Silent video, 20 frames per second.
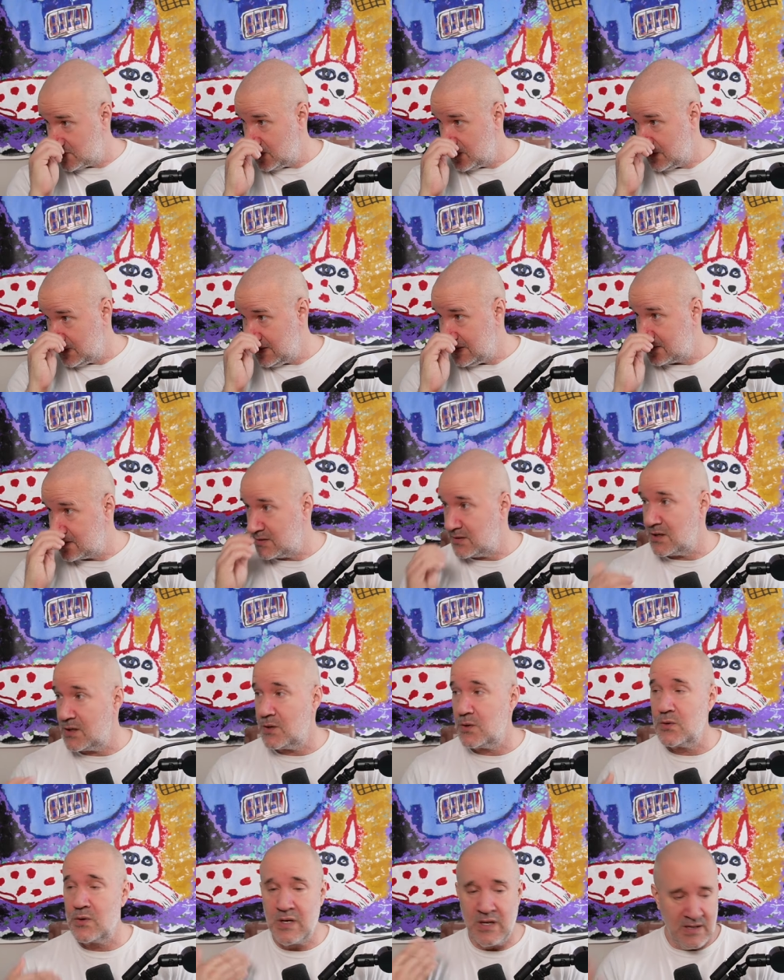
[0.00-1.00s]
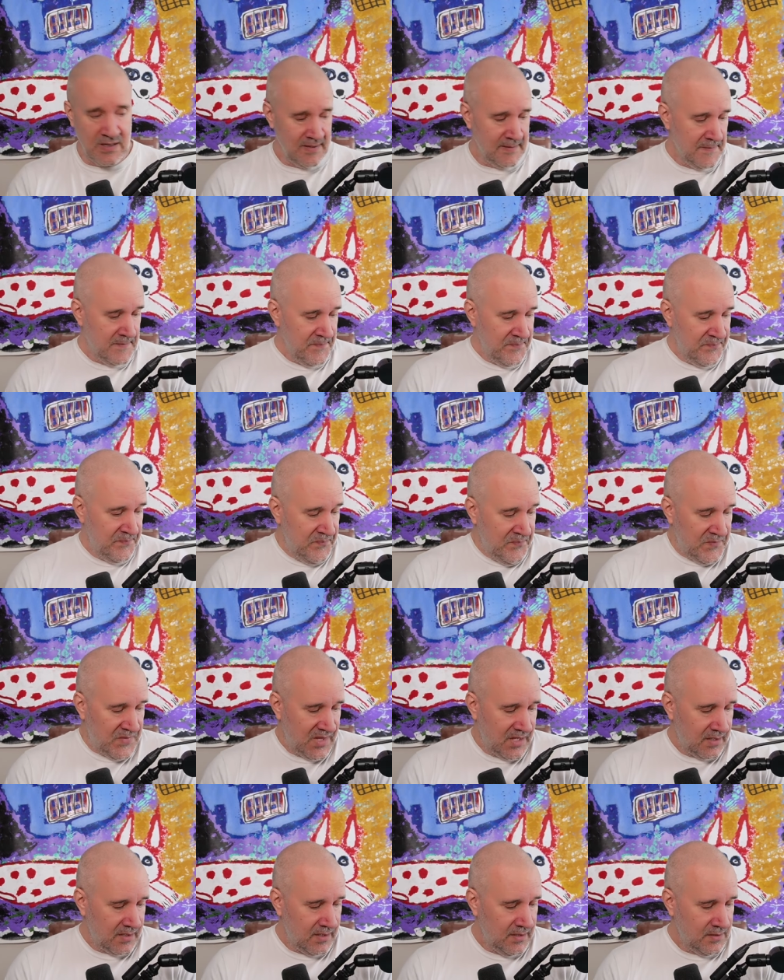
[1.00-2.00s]
So you need to know
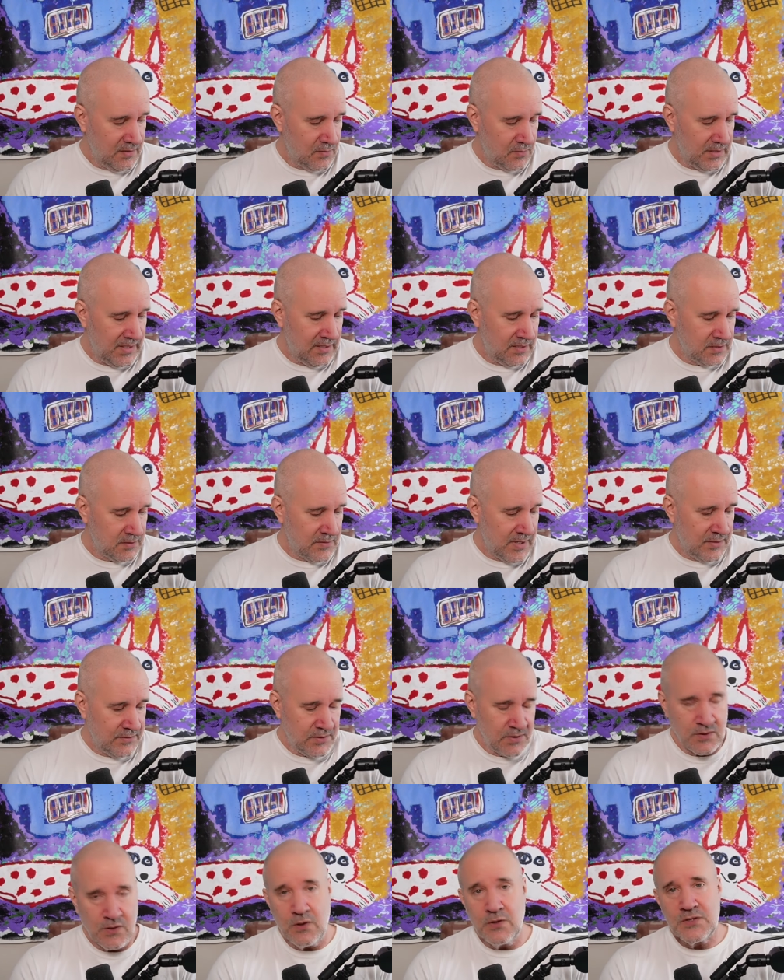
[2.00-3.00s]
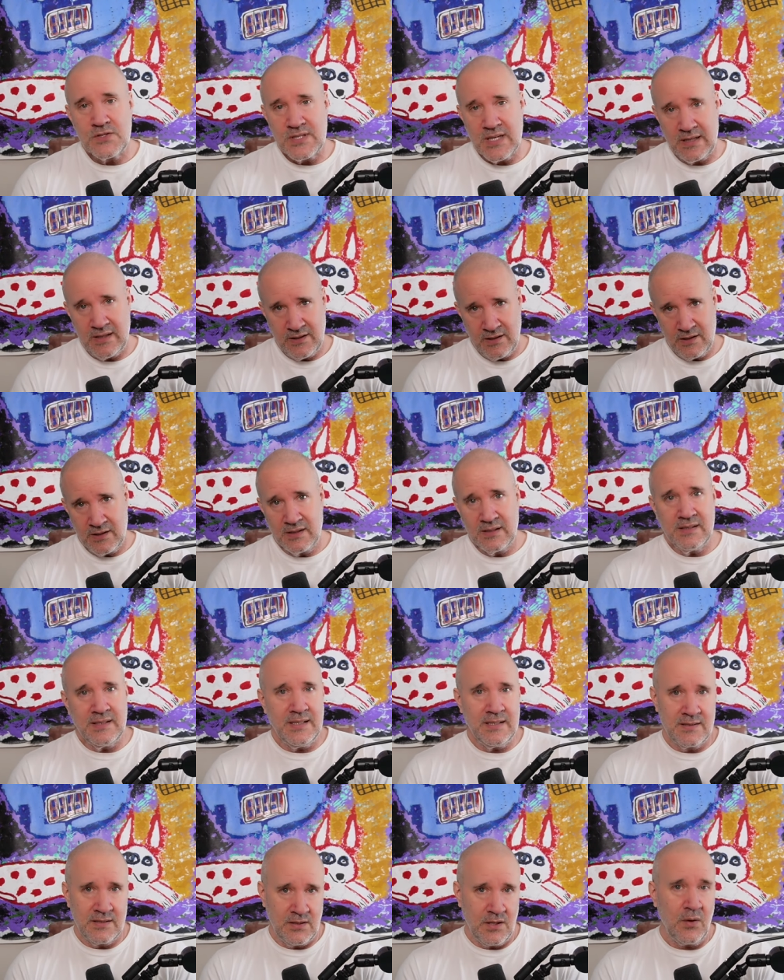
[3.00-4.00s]
you know in and around your goal setting you're going to
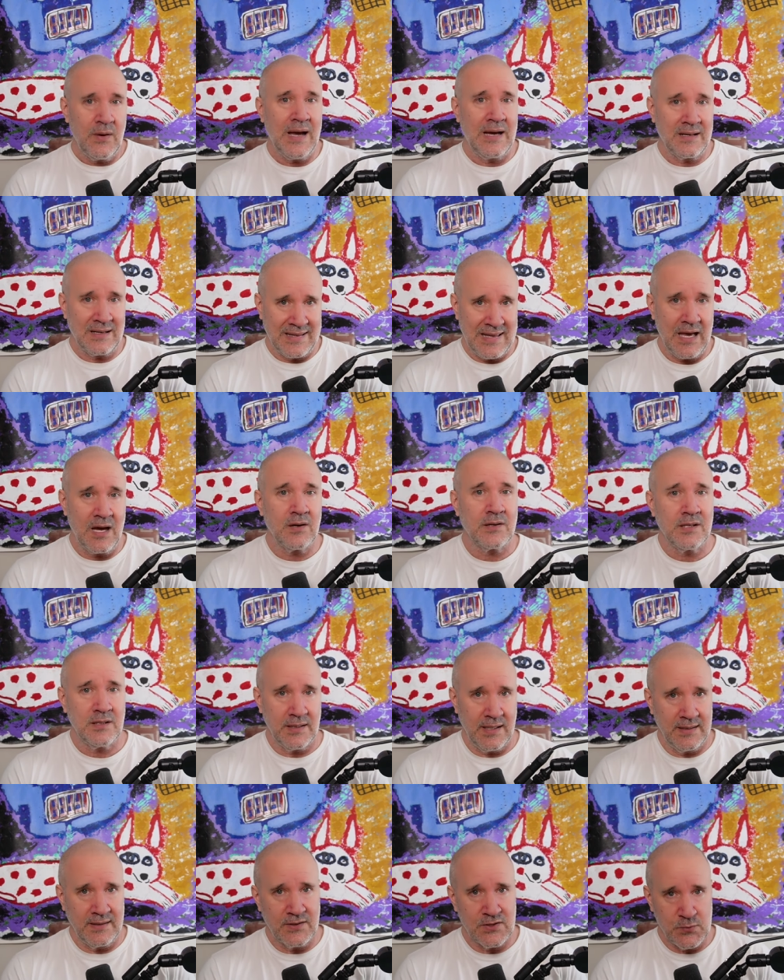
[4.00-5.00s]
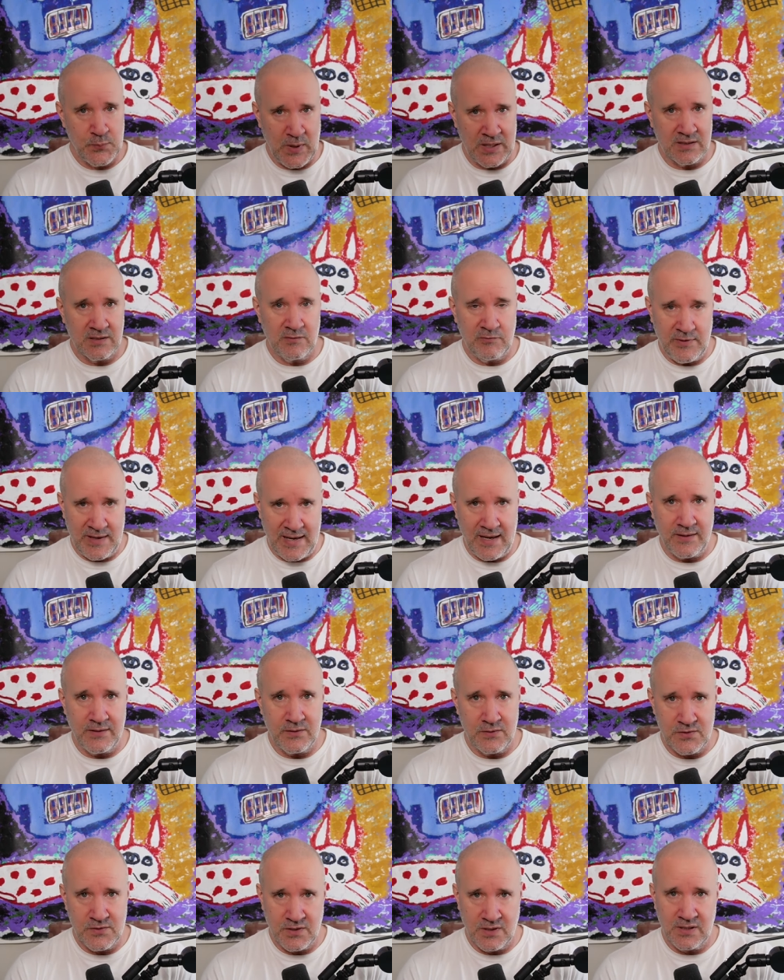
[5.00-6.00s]
need to know how to calculate expected
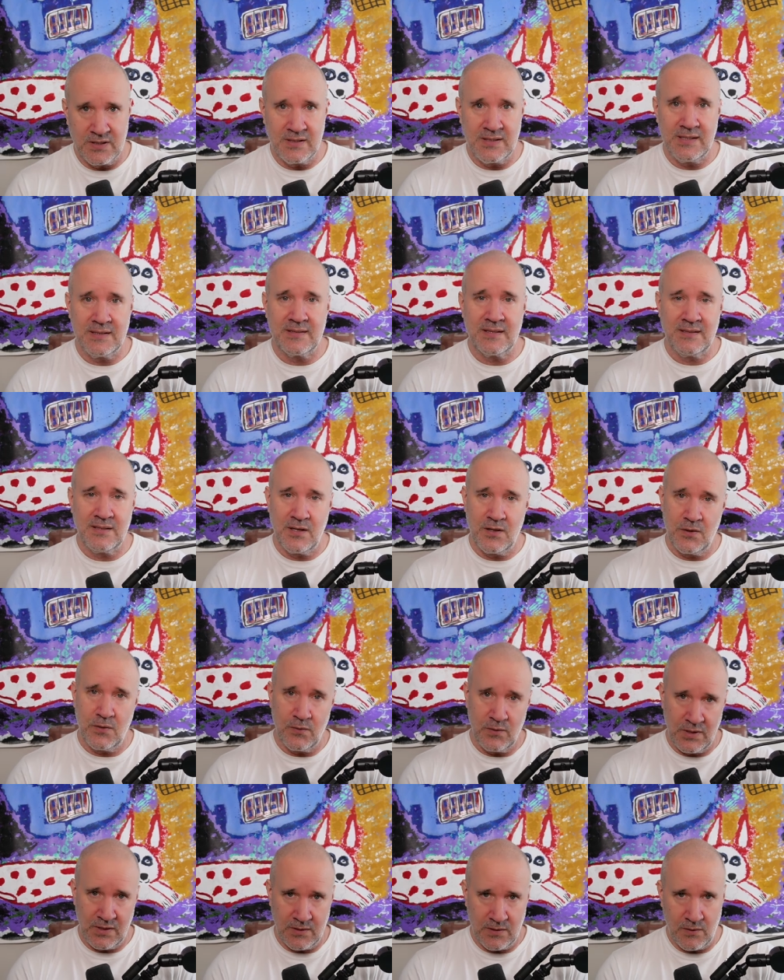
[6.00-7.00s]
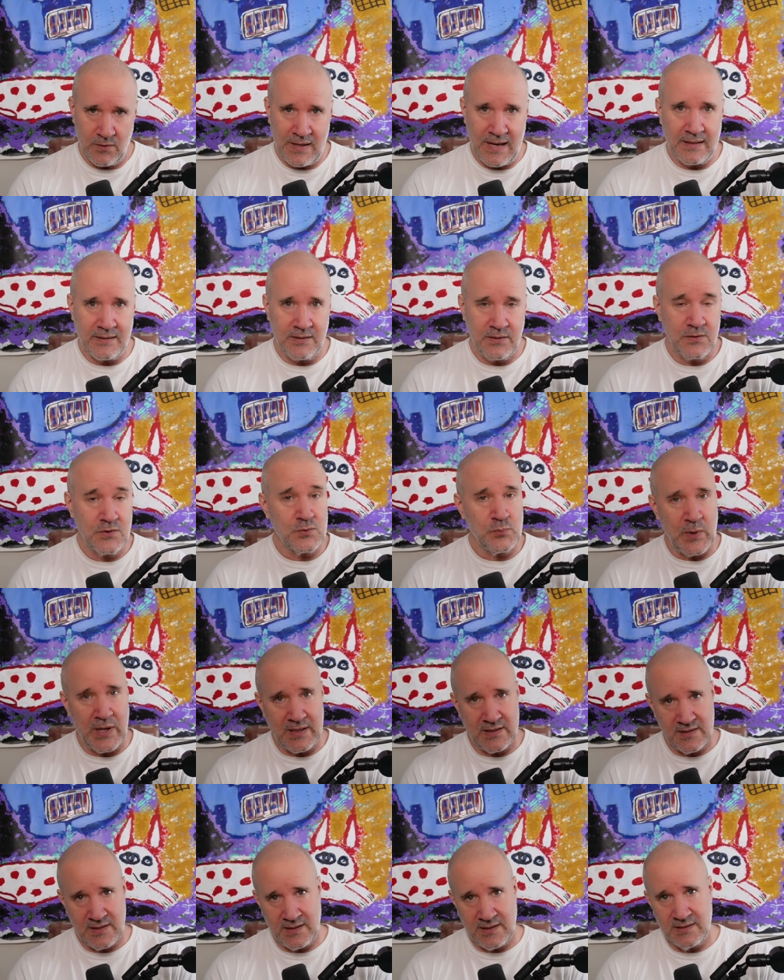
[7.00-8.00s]
values you're going to need to know you know how to use
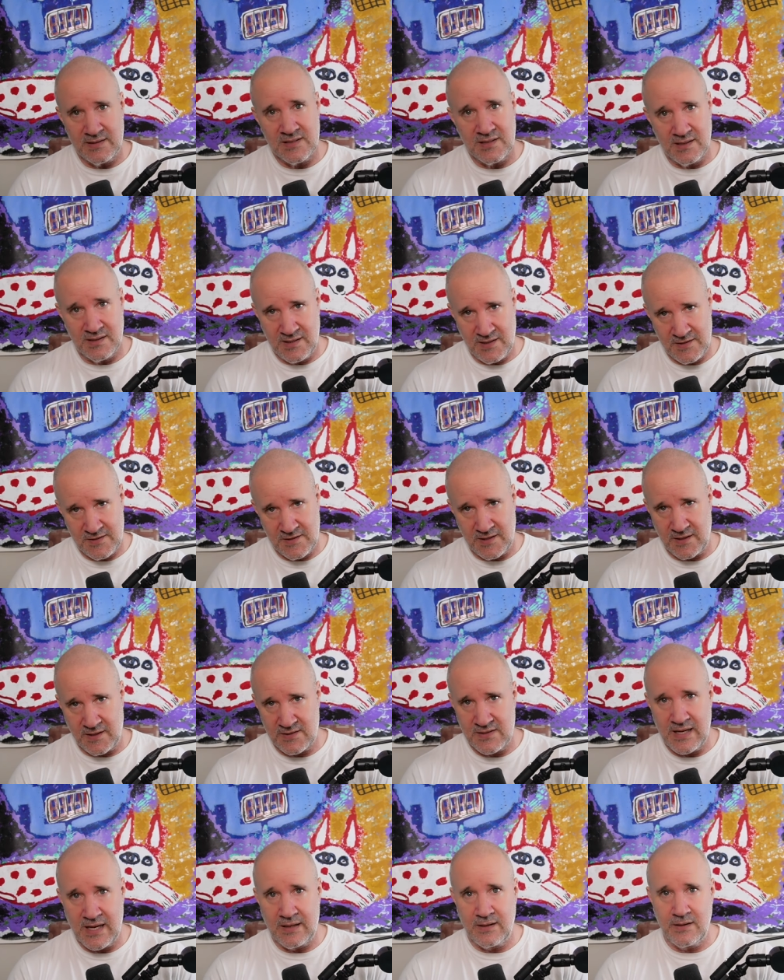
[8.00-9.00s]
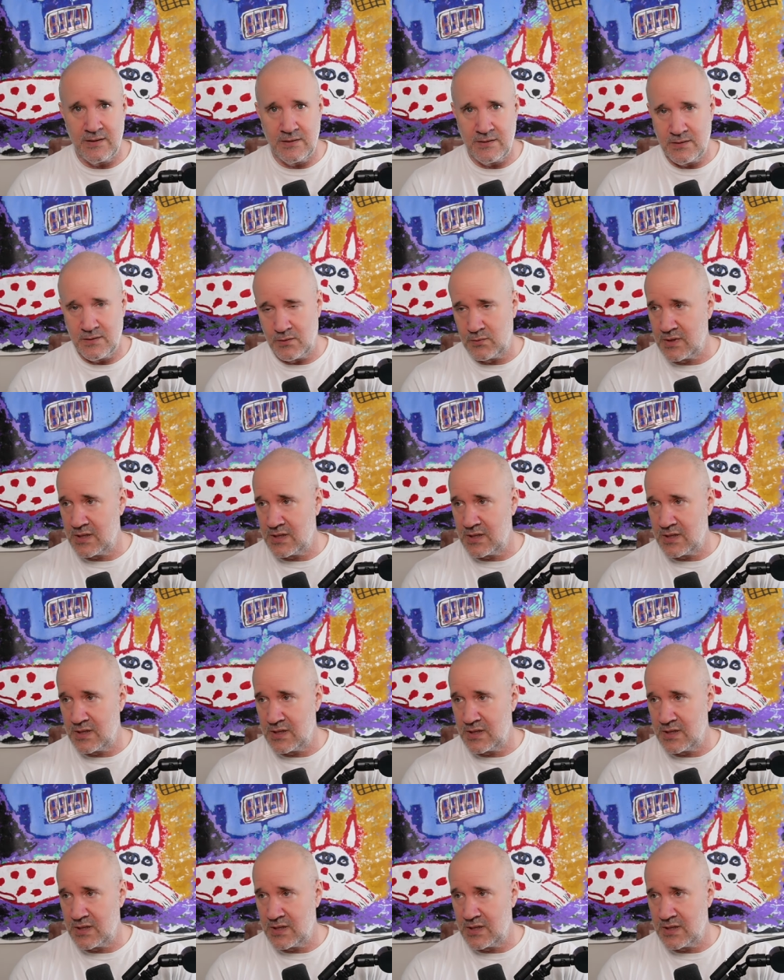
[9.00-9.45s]
bayesian statistics how to you know